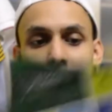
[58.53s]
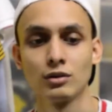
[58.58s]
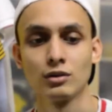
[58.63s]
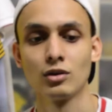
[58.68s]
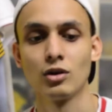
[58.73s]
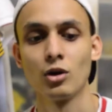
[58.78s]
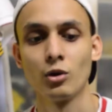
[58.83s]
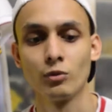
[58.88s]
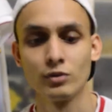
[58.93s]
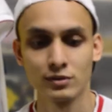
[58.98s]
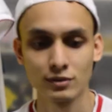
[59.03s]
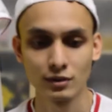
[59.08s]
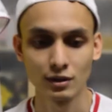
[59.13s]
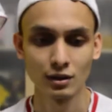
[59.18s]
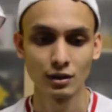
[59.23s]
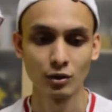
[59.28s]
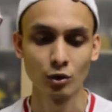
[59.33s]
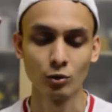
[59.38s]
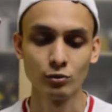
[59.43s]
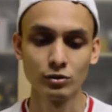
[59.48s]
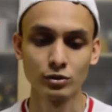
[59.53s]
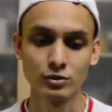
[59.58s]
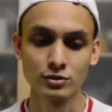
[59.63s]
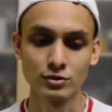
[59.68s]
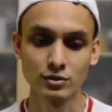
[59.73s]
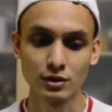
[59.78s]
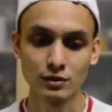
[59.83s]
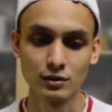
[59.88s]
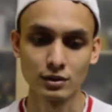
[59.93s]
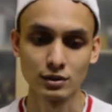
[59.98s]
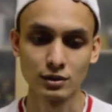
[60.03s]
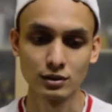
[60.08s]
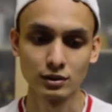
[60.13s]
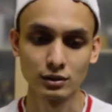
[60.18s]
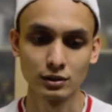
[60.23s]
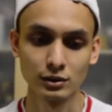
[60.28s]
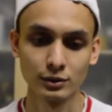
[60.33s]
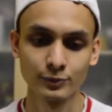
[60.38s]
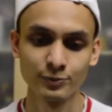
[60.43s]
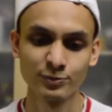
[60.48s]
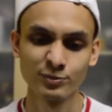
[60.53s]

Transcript: or we could say the,